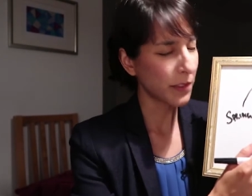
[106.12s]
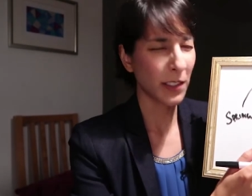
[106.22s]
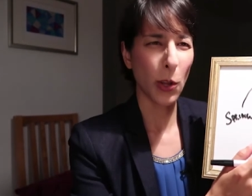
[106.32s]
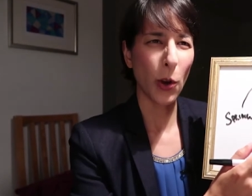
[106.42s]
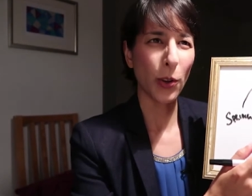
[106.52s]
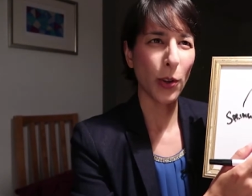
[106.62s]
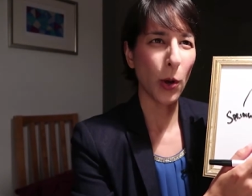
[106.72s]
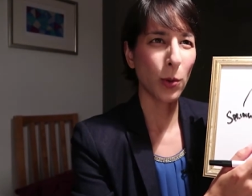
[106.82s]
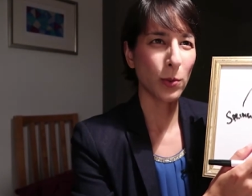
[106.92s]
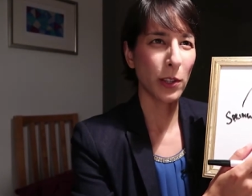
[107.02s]
the long,
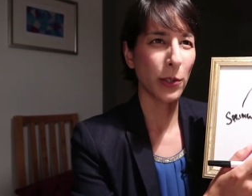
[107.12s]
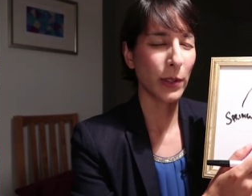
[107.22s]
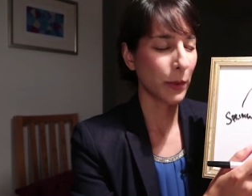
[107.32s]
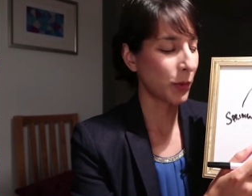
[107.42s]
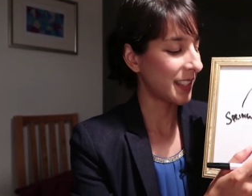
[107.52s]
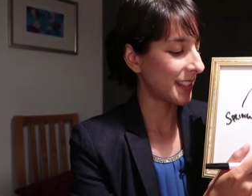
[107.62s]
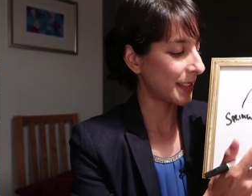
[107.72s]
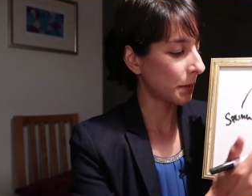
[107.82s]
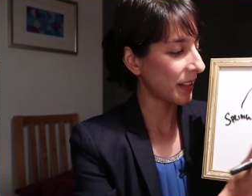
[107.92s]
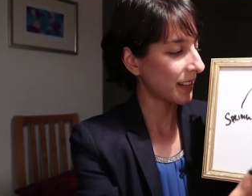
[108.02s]
cold, lonely winter,
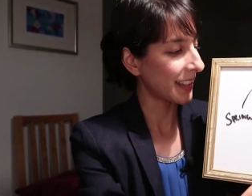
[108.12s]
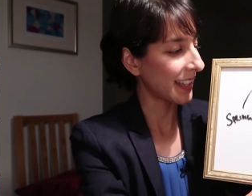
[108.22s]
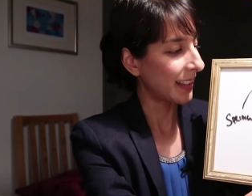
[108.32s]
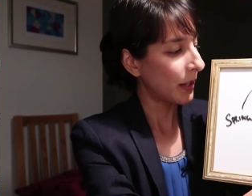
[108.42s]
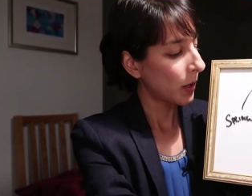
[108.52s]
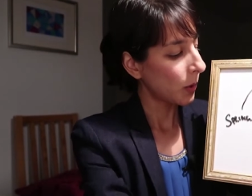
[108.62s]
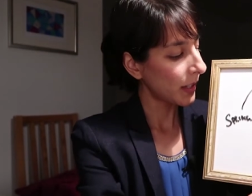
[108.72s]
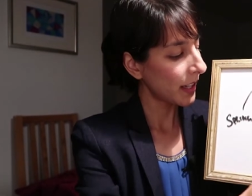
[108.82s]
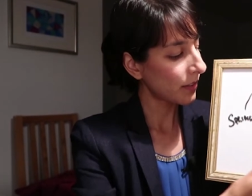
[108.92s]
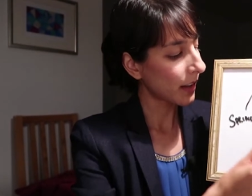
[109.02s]
something like that.
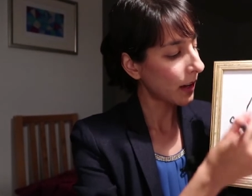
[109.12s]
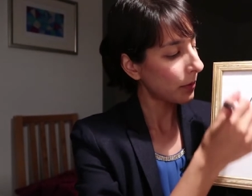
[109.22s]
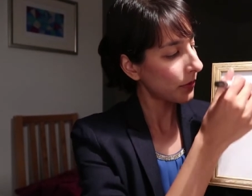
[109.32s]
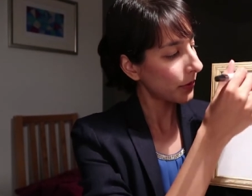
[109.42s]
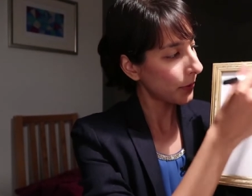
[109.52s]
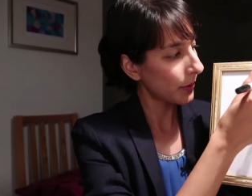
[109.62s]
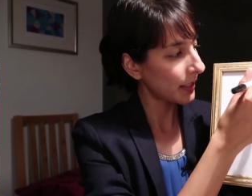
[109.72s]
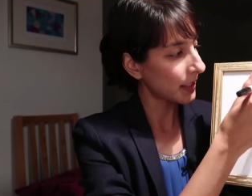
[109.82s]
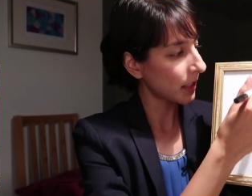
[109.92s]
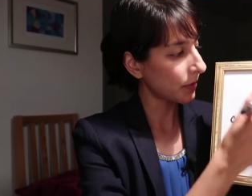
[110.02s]
We have come through
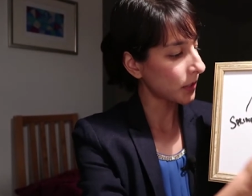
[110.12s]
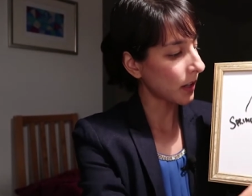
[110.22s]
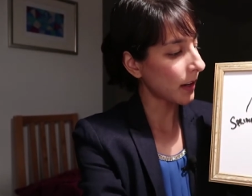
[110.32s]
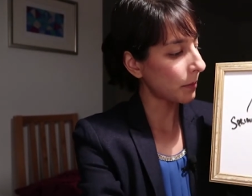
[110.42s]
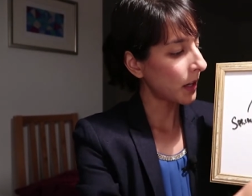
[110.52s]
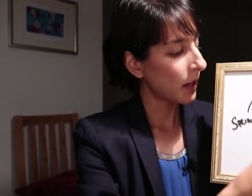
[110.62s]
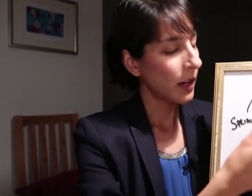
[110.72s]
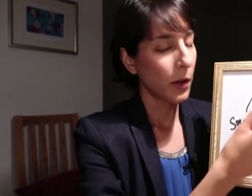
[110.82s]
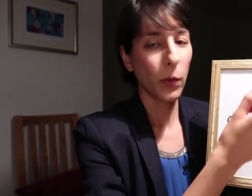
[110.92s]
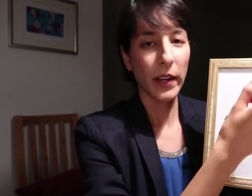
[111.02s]
this tough time.
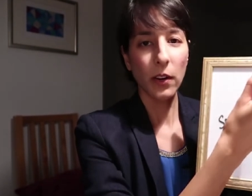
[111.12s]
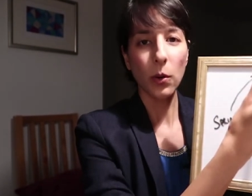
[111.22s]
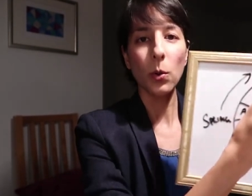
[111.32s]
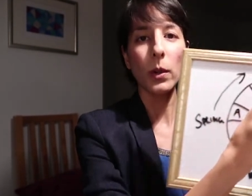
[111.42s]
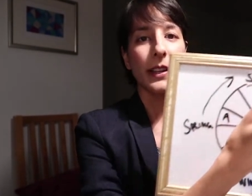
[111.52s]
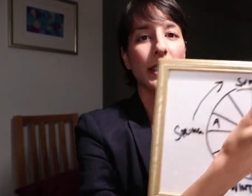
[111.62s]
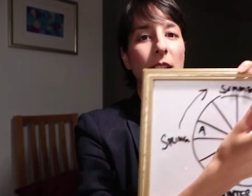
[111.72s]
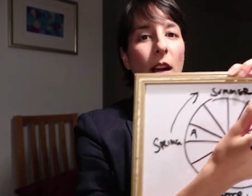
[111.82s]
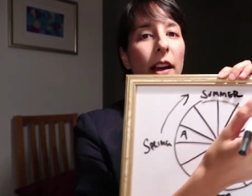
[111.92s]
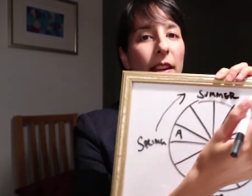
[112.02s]
We are all
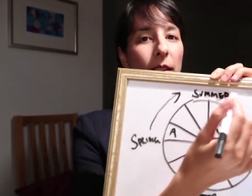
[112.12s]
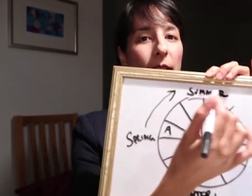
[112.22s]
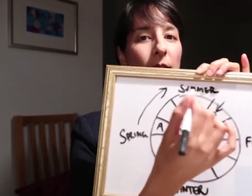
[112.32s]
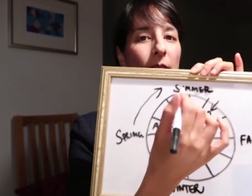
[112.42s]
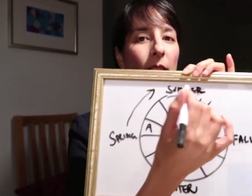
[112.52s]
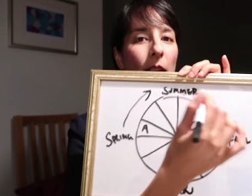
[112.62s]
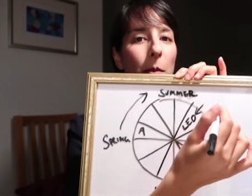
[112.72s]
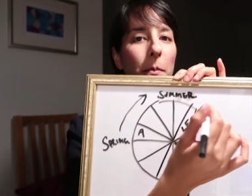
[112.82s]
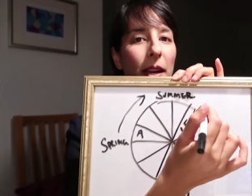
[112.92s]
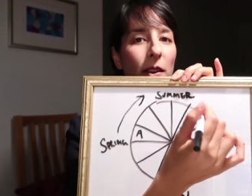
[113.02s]
excited
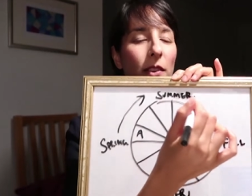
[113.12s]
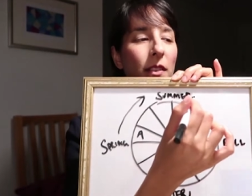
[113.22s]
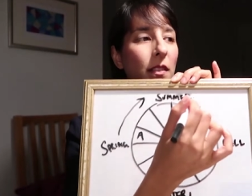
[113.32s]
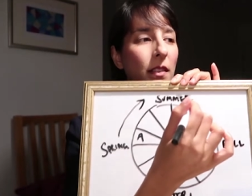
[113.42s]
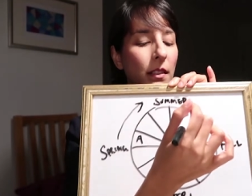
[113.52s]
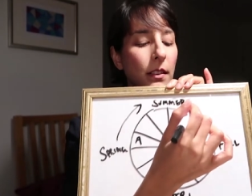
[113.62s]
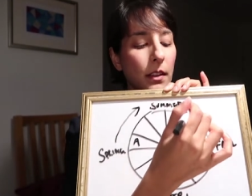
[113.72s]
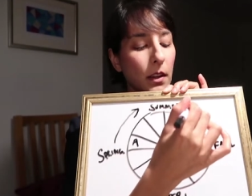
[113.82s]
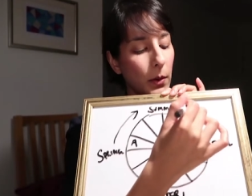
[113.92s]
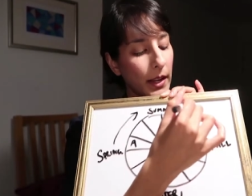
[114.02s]
about
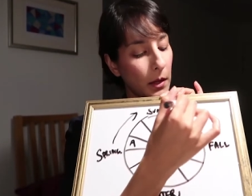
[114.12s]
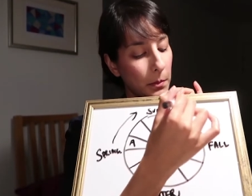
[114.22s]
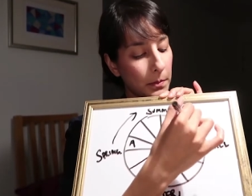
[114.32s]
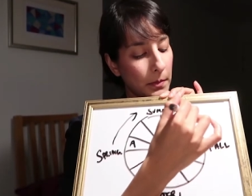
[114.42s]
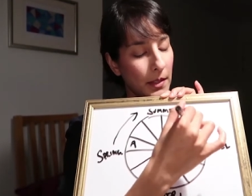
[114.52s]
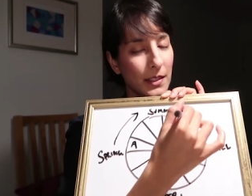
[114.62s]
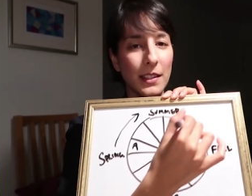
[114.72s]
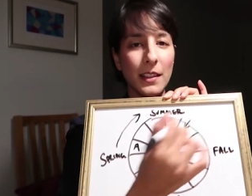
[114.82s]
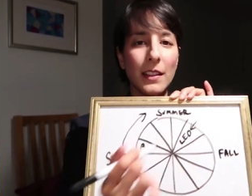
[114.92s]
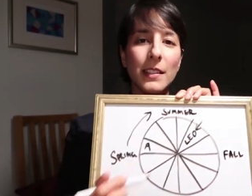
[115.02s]
going up
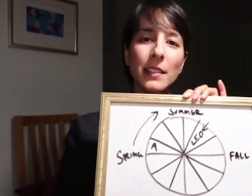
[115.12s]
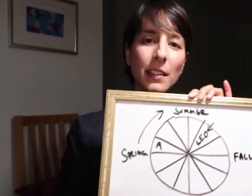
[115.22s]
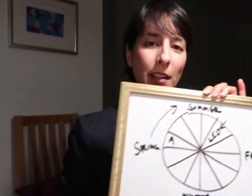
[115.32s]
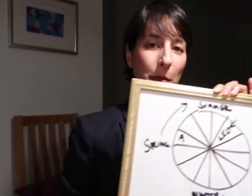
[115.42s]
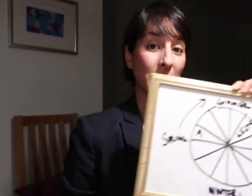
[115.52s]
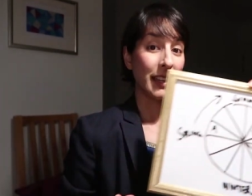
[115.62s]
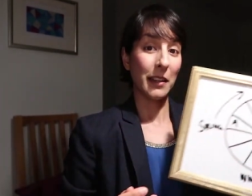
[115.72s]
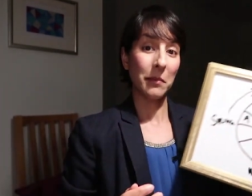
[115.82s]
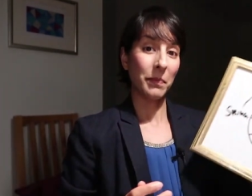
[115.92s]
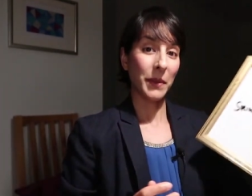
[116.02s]
to this time
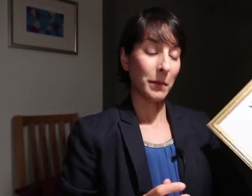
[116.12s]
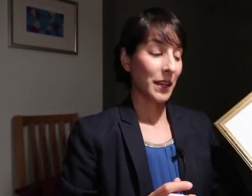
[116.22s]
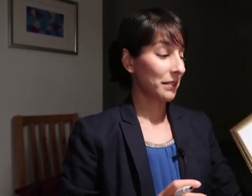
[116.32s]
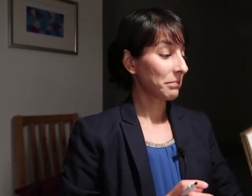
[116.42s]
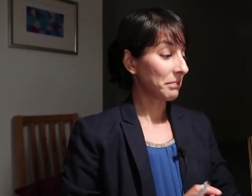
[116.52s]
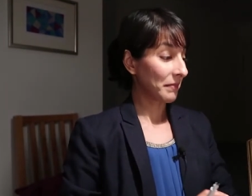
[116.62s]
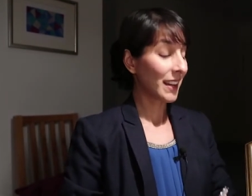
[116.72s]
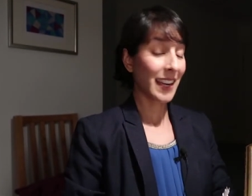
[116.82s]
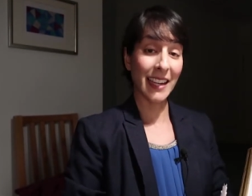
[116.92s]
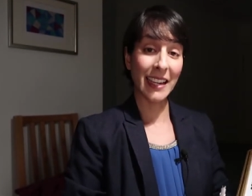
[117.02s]
here, about
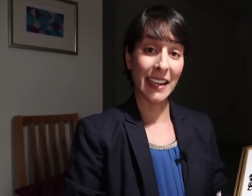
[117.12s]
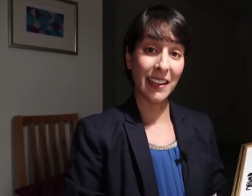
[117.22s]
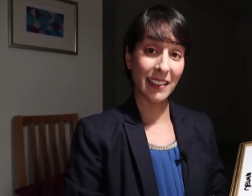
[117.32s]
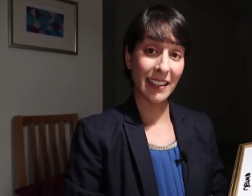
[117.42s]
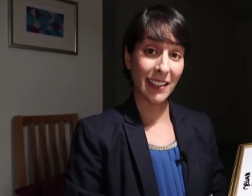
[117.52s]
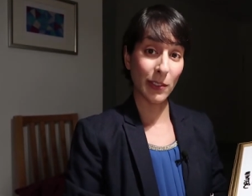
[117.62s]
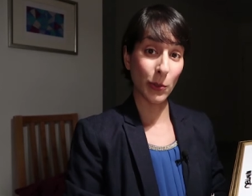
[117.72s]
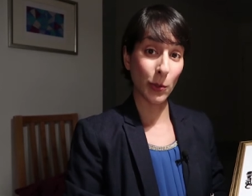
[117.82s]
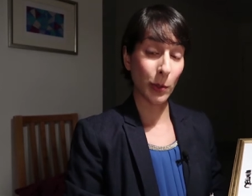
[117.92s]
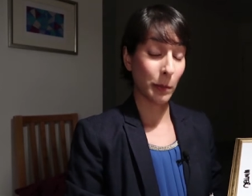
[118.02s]
hanging out in
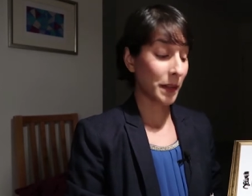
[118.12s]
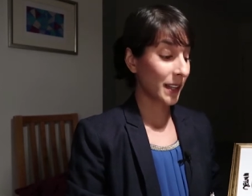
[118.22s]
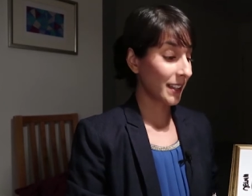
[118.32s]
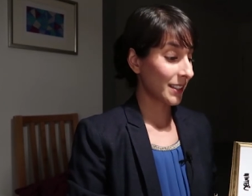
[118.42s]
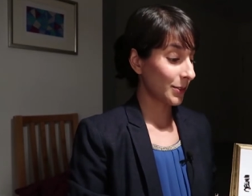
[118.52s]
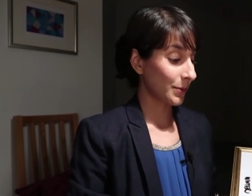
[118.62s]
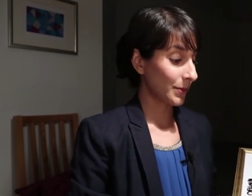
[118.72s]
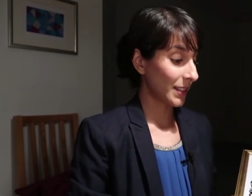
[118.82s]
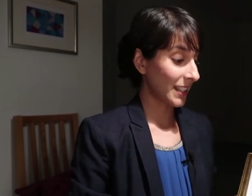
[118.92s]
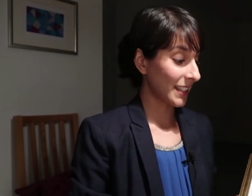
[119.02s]
your part of
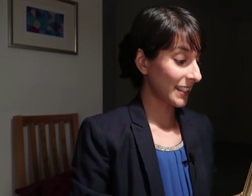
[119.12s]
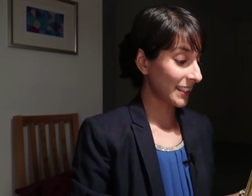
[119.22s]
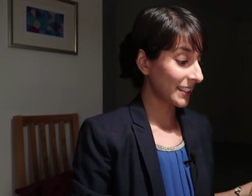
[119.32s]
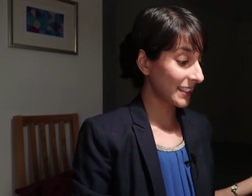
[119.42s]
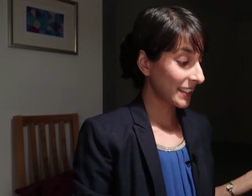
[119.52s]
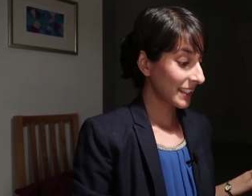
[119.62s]
the uh,